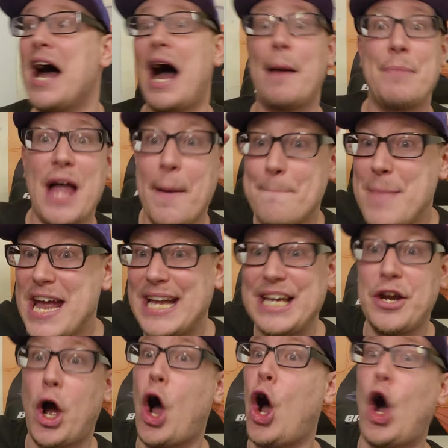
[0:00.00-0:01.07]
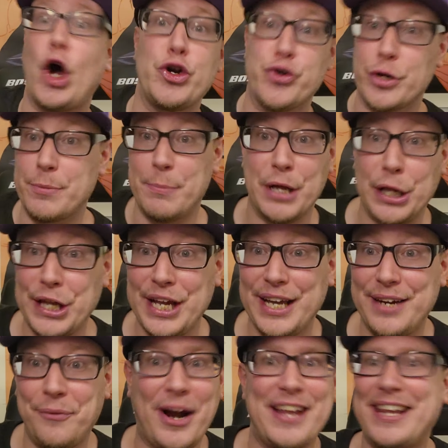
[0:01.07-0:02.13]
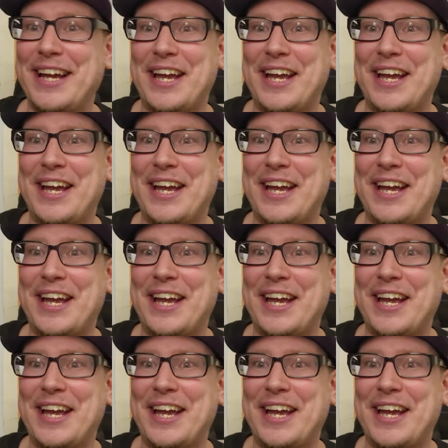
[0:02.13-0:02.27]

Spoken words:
I'm not making $100 million, right?